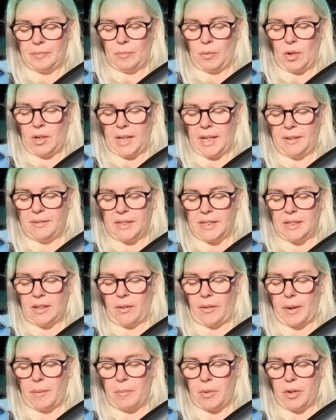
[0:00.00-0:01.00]
What gifts
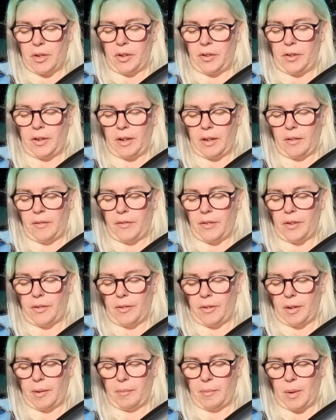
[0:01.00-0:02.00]
are emerging for
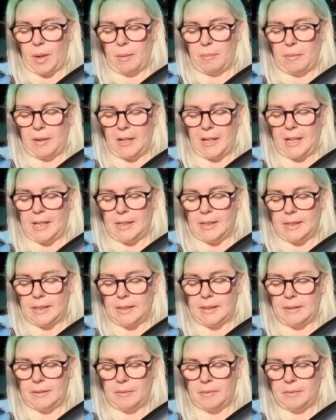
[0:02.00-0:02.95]
group 1, please?